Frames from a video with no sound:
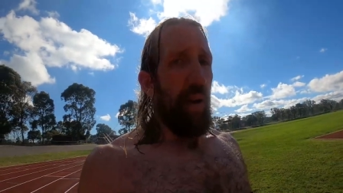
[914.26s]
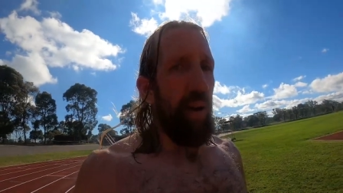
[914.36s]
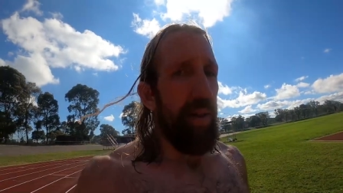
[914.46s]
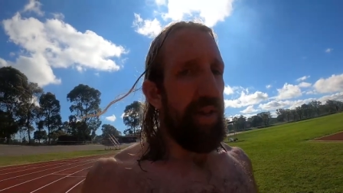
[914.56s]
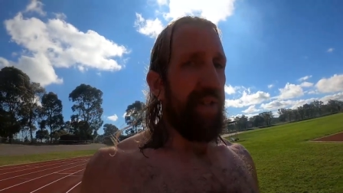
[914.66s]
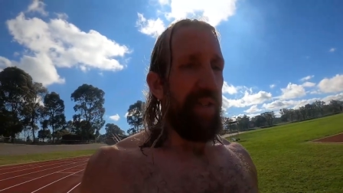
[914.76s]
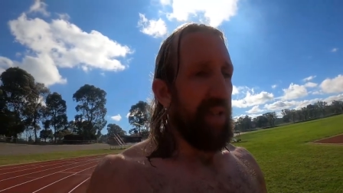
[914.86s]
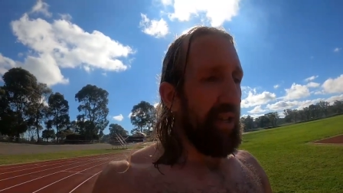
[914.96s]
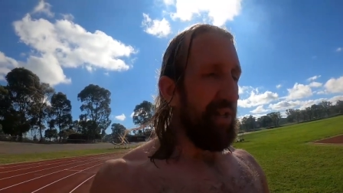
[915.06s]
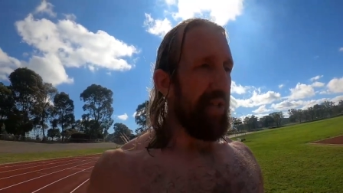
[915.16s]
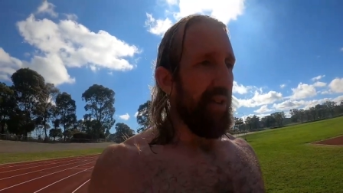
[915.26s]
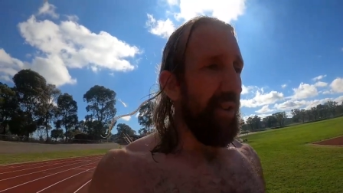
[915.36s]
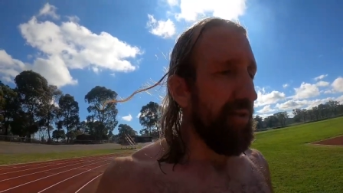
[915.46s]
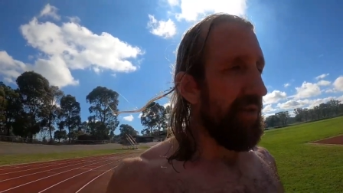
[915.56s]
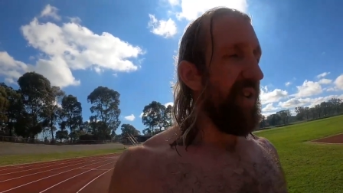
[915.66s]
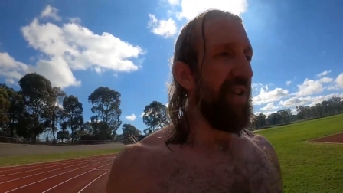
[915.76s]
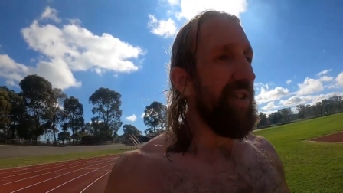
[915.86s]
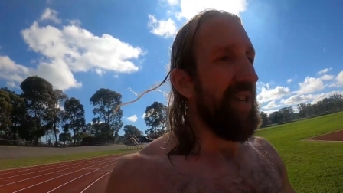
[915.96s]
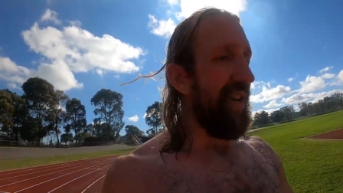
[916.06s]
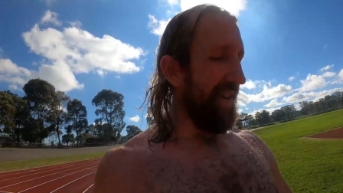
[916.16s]
Oh, this is such a slow
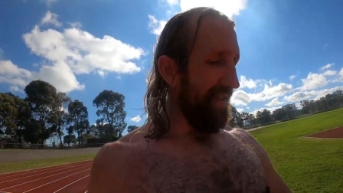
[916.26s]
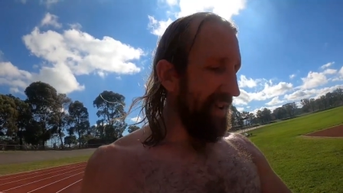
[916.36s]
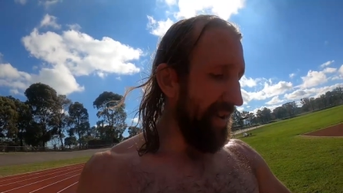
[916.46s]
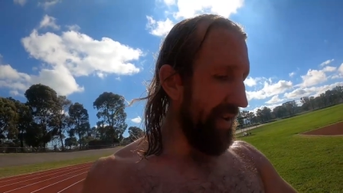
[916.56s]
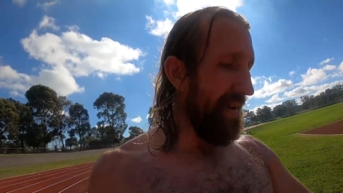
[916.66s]
grind now.